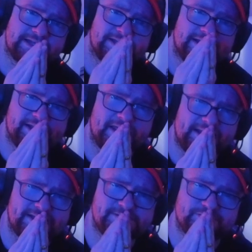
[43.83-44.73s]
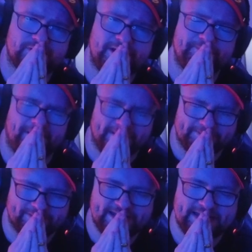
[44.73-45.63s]
Click that subscribe button,
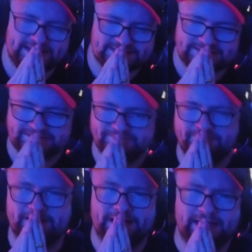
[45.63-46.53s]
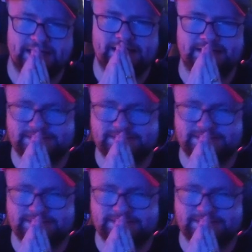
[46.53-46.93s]
please, please,